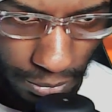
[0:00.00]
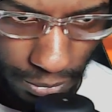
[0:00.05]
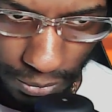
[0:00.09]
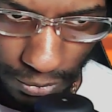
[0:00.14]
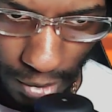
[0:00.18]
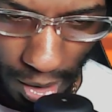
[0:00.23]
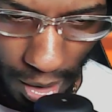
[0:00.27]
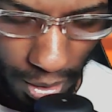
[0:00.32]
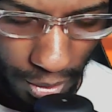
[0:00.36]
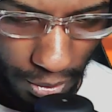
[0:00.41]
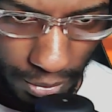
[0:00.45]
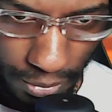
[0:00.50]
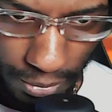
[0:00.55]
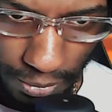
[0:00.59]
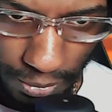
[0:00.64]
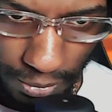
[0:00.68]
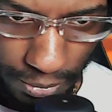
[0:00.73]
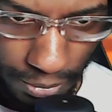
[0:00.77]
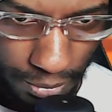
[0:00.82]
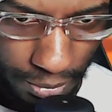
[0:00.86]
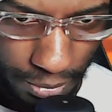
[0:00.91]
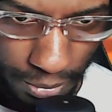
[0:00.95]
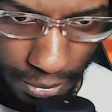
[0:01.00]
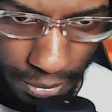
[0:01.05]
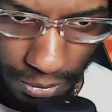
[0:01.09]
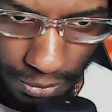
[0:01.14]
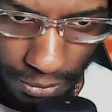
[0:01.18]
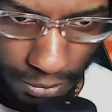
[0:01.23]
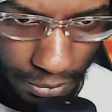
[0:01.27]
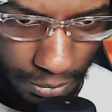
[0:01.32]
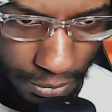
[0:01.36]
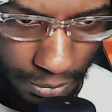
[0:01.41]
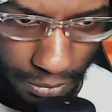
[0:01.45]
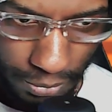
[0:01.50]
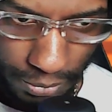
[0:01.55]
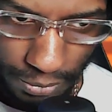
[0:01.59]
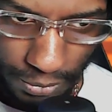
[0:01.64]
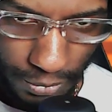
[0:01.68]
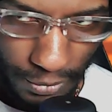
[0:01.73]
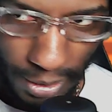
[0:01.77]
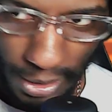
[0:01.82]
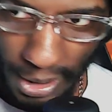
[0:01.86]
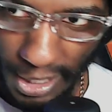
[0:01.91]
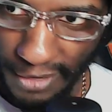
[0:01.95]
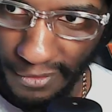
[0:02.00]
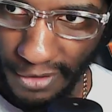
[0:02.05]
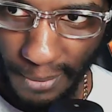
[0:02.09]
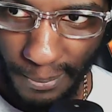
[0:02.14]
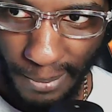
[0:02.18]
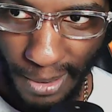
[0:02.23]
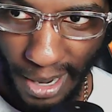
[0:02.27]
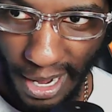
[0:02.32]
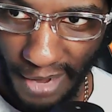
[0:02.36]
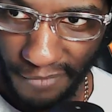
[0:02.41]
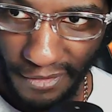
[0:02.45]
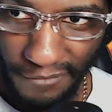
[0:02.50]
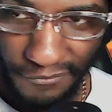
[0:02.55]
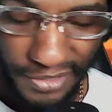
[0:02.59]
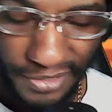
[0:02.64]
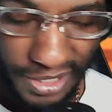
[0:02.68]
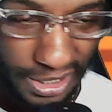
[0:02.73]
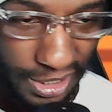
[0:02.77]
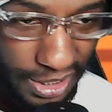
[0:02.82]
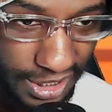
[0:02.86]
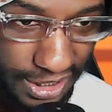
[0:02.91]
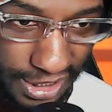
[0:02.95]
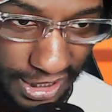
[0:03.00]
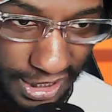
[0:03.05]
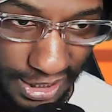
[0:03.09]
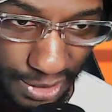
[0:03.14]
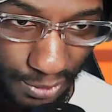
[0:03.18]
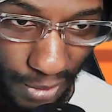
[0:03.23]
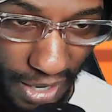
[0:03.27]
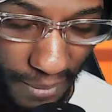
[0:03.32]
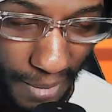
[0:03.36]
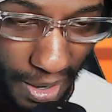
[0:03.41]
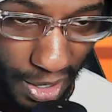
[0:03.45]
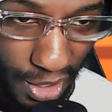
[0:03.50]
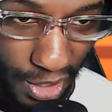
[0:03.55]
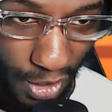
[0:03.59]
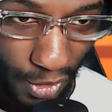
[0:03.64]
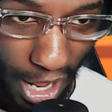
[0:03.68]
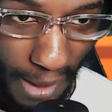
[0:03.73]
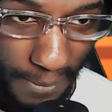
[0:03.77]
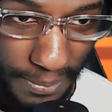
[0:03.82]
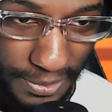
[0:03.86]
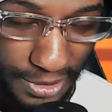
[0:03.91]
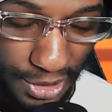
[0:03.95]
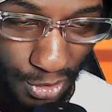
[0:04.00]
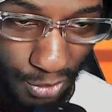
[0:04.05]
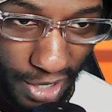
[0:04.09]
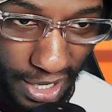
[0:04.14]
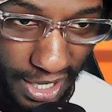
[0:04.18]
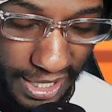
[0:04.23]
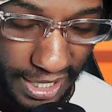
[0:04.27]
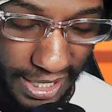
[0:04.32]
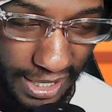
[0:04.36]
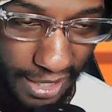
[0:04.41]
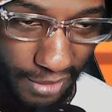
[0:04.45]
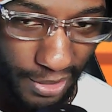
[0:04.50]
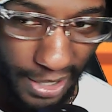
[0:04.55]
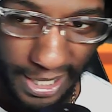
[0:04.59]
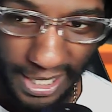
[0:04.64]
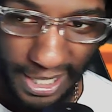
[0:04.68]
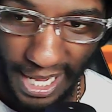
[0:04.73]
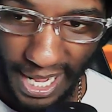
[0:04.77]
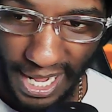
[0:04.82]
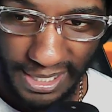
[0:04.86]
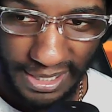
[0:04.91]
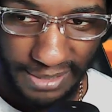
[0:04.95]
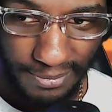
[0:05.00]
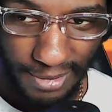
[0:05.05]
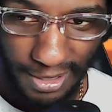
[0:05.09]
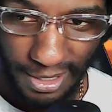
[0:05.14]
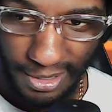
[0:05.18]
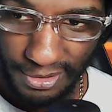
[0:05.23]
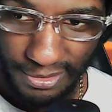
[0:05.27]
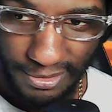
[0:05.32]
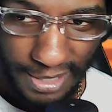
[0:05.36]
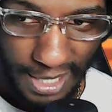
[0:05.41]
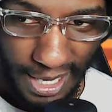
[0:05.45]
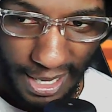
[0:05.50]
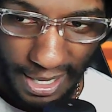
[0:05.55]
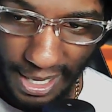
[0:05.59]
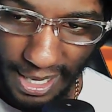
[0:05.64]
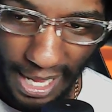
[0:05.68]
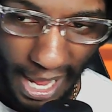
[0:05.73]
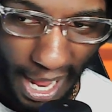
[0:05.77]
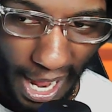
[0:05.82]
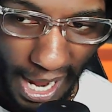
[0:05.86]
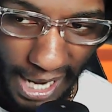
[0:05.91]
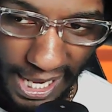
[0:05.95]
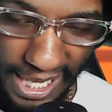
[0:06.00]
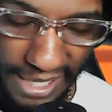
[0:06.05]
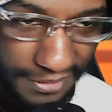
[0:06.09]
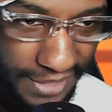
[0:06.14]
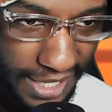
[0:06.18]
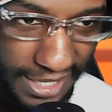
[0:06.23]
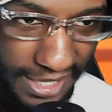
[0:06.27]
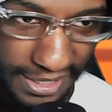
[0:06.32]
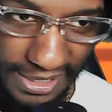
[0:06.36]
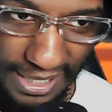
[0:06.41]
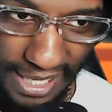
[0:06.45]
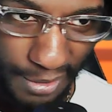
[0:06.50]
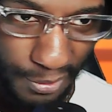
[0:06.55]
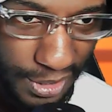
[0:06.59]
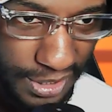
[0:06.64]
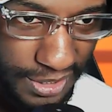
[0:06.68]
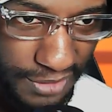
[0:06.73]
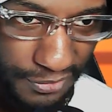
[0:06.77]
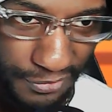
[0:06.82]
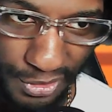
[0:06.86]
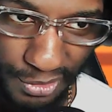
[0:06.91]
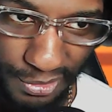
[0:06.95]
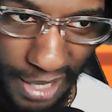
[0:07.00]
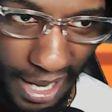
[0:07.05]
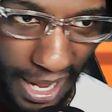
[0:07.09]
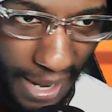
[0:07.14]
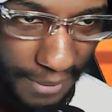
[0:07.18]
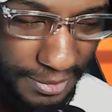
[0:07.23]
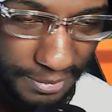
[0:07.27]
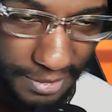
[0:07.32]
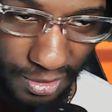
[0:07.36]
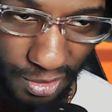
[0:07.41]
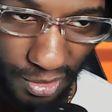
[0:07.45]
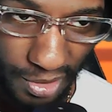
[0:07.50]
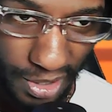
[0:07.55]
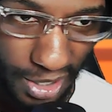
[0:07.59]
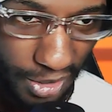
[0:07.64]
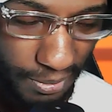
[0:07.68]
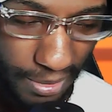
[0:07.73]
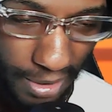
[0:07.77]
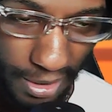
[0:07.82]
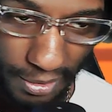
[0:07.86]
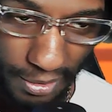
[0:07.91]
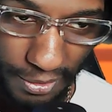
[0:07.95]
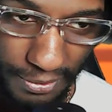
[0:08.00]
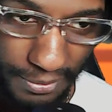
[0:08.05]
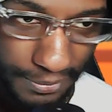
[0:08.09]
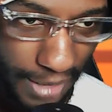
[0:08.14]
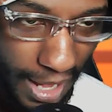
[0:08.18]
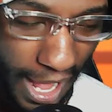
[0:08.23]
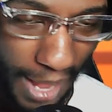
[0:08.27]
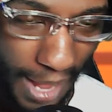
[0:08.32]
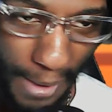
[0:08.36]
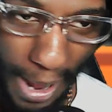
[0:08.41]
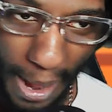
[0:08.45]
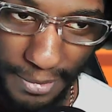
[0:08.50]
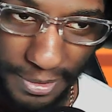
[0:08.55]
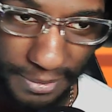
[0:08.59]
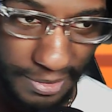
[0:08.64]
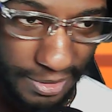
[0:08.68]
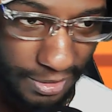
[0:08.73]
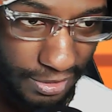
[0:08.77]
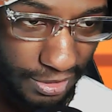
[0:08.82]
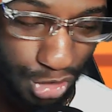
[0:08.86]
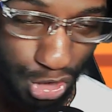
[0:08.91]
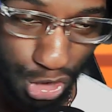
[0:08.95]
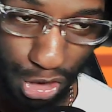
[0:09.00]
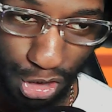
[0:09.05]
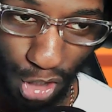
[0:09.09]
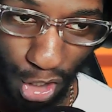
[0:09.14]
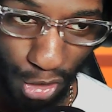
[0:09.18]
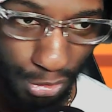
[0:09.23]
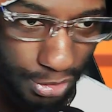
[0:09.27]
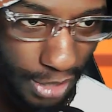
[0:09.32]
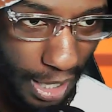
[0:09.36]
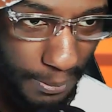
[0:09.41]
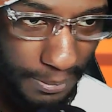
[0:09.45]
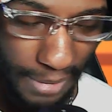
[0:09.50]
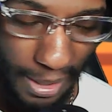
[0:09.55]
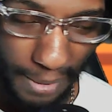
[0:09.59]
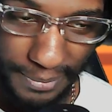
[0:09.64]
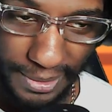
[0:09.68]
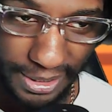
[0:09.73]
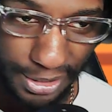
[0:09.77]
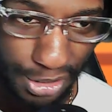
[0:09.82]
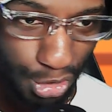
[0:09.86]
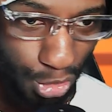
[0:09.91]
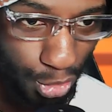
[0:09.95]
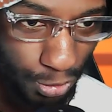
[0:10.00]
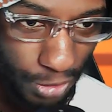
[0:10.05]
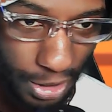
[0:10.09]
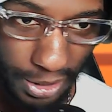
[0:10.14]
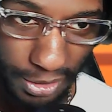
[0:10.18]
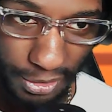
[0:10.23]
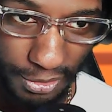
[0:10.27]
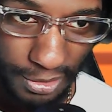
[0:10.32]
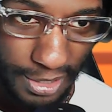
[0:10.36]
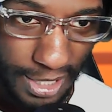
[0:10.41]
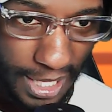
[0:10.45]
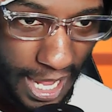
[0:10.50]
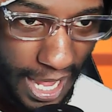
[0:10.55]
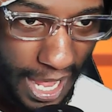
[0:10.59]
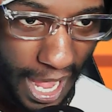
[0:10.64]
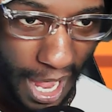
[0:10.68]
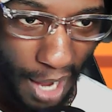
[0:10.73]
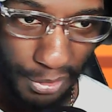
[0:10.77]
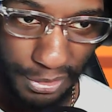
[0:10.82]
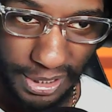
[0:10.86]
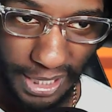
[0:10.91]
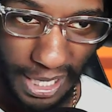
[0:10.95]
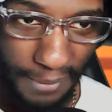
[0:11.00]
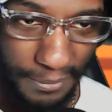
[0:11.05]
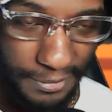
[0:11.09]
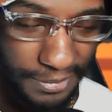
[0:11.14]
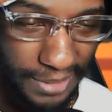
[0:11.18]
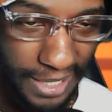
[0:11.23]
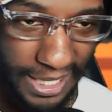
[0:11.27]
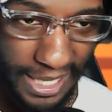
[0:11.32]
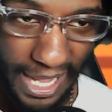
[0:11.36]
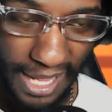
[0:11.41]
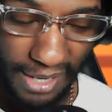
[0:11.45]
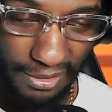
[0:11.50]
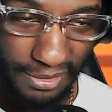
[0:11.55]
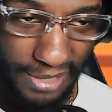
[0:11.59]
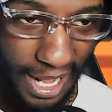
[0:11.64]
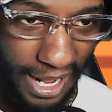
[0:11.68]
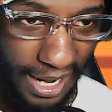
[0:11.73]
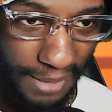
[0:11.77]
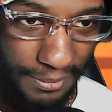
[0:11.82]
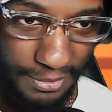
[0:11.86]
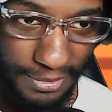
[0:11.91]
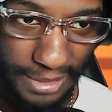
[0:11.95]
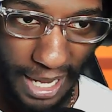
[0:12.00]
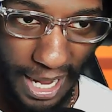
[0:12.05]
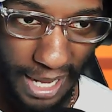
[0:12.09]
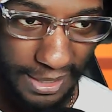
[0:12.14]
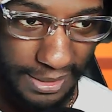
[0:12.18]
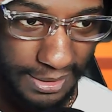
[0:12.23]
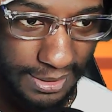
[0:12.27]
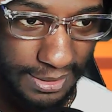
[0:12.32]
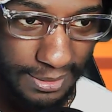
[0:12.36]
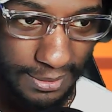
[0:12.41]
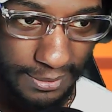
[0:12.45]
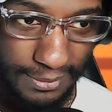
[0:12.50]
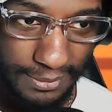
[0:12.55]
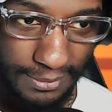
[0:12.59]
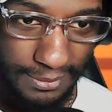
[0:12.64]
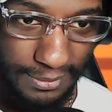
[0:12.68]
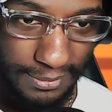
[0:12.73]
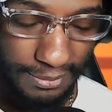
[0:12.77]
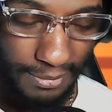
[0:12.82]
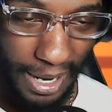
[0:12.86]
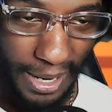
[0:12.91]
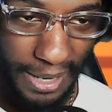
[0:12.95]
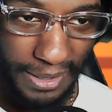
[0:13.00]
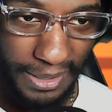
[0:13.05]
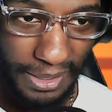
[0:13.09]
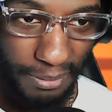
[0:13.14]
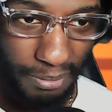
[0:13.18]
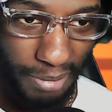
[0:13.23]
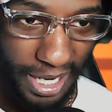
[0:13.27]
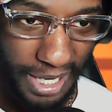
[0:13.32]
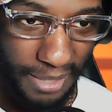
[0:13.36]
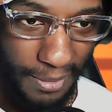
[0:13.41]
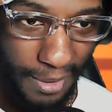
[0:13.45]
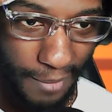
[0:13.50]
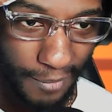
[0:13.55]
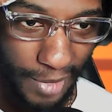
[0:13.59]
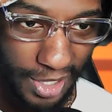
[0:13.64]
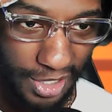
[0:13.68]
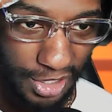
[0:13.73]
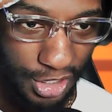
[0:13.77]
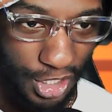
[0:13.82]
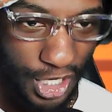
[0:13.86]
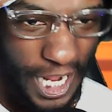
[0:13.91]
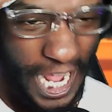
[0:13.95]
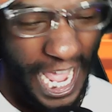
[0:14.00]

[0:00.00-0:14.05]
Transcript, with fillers: Bro. Yeah, bro, if I'm feeling this way about episode 180, bro, I can't even answer that question for you guys. I'm gonna be real, bro. I, am gonna be so I'm, I'm, being too real. I don't think I'm gonna be able to handle that. I'm gonna be honest. Might end up breaking my monitor,